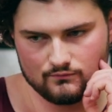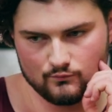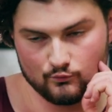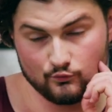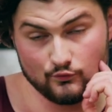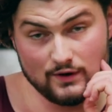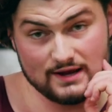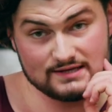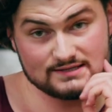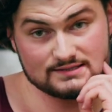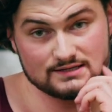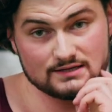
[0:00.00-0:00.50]

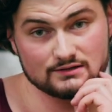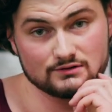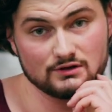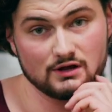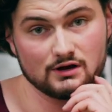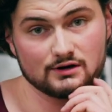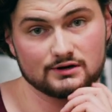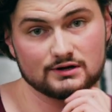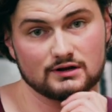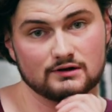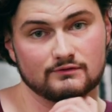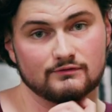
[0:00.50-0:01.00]
resting
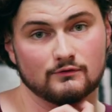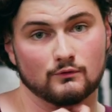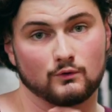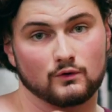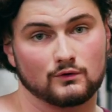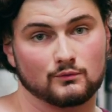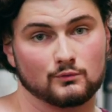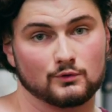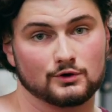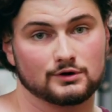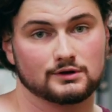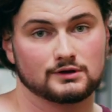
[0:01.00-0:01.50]
long enough
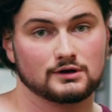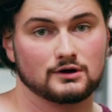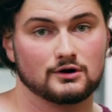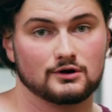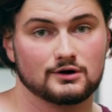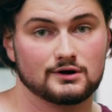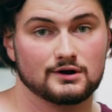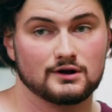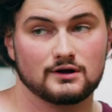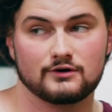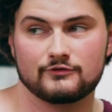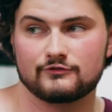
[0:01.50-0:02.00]
or working
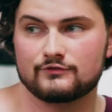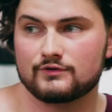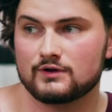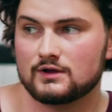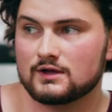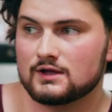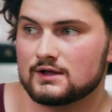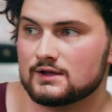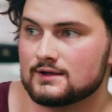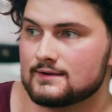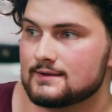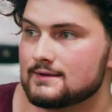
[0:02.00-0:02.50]
hard enough.
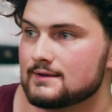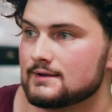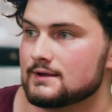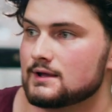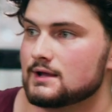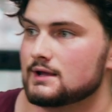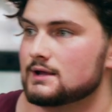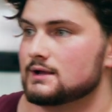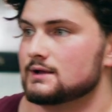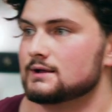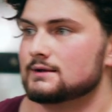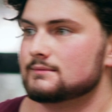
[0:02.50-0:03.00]

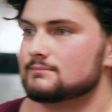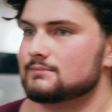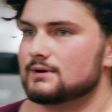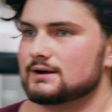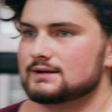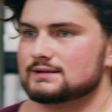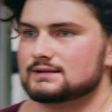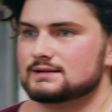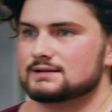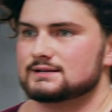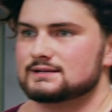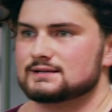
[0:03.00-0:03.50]

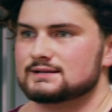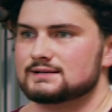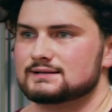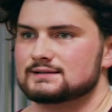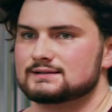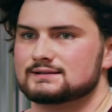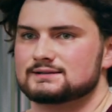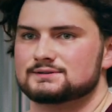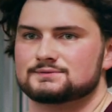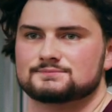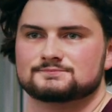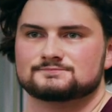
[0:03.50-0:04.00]
But
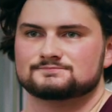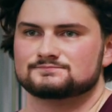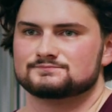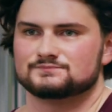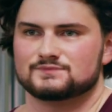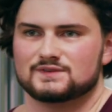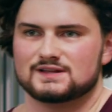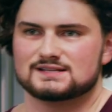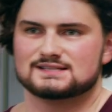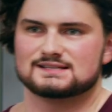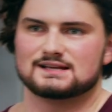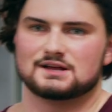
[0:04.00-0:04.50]

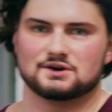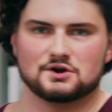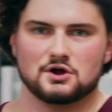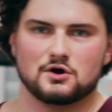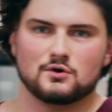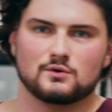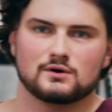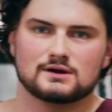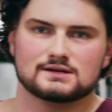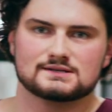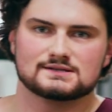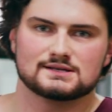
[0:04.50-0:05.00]
that's not
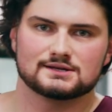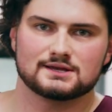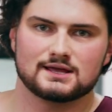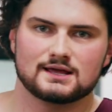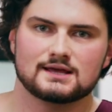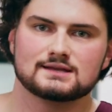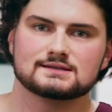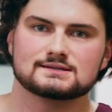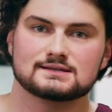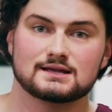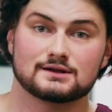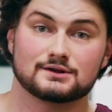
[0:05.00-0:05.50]
always the
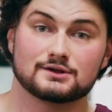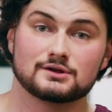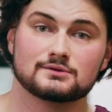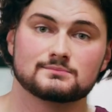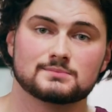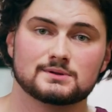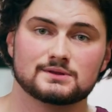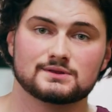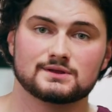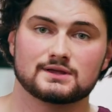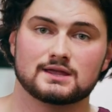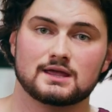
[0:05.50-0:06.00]
case. That could
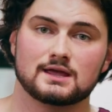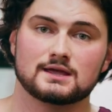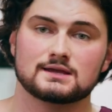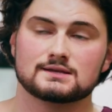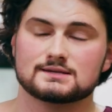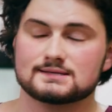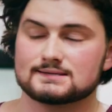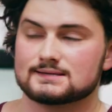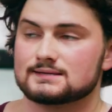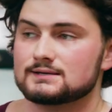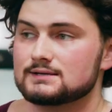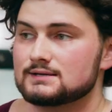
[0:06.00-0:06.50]
be the
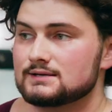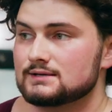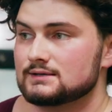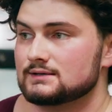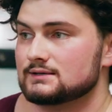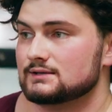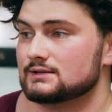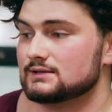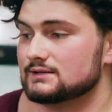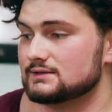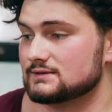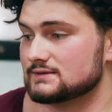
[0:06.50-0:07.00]
case
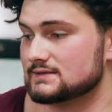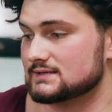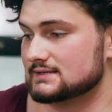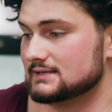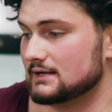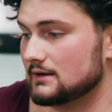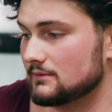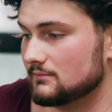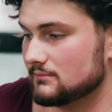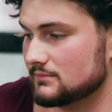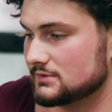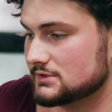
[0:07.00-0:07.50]
in
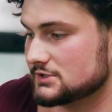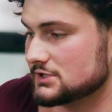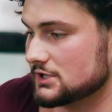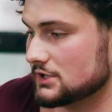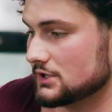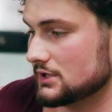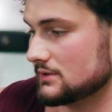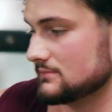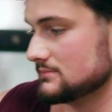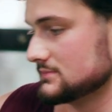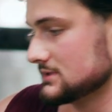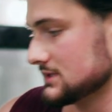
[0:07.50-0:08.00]
some
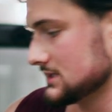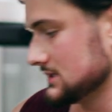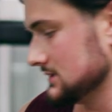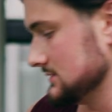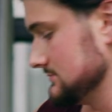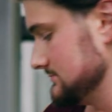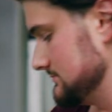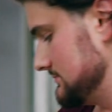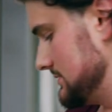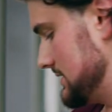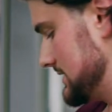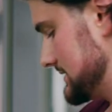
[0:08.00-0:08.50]
terms,
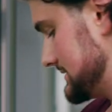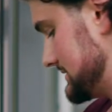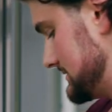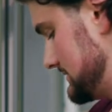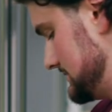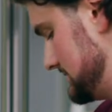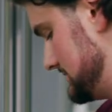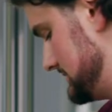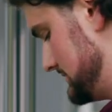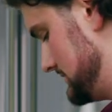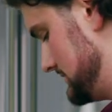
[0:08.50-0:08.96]
but